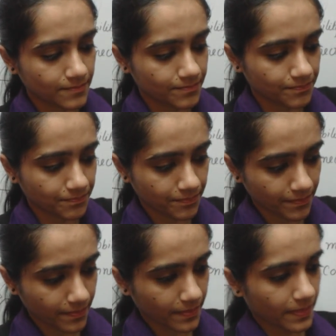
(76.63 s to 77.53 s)

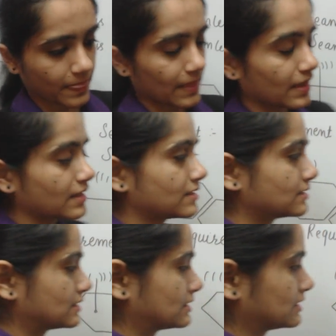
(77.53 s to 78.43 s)
Nobody speaks.